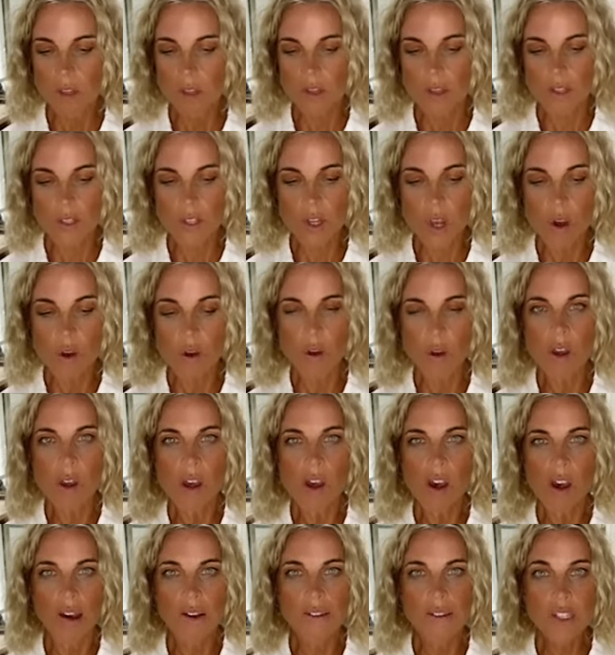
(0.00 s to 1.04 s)
So I
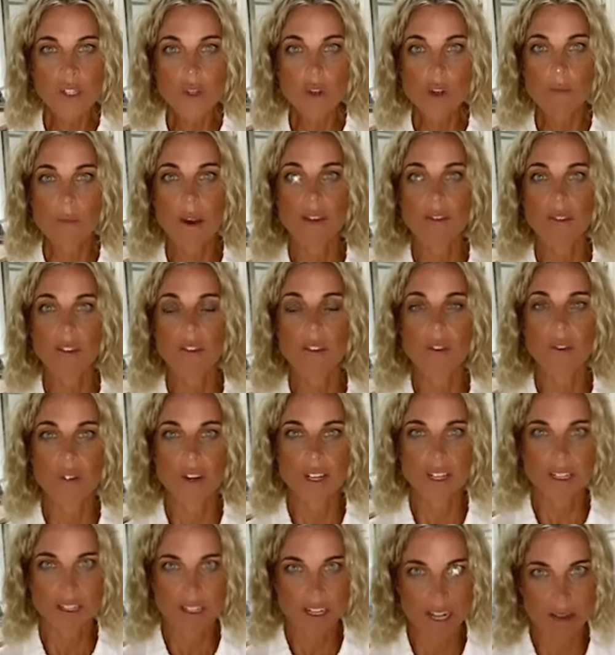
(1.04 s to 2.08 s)
always talk about the three
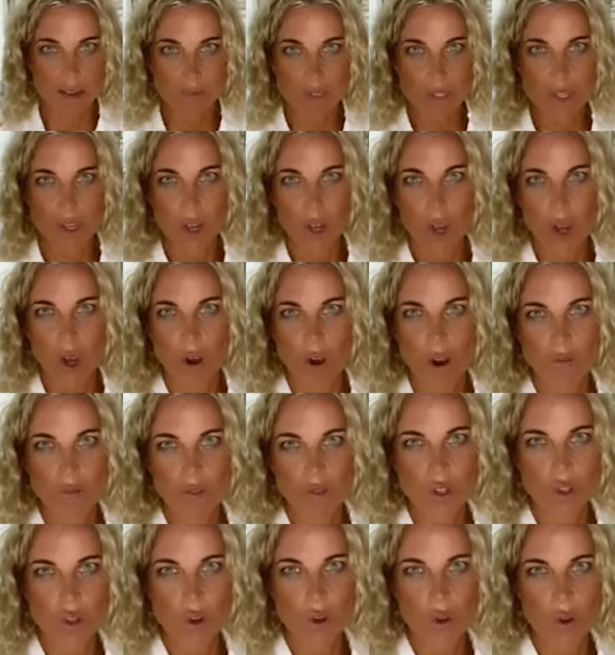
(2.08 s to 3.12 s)
steps of
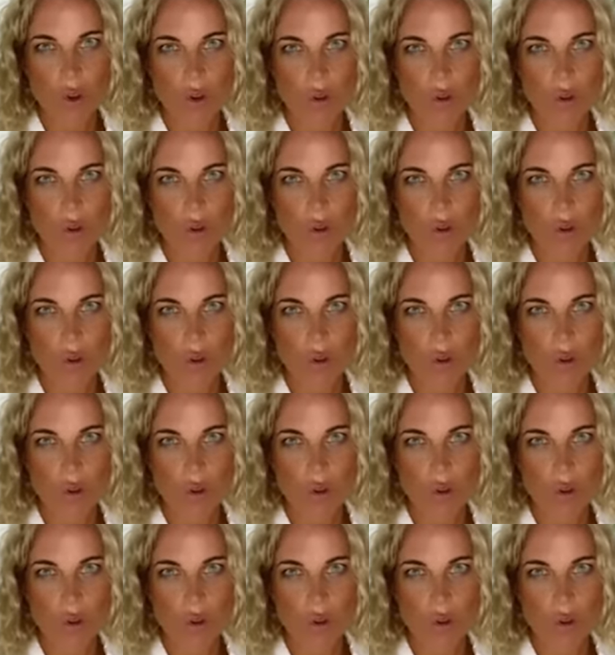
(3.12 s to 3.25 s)
true,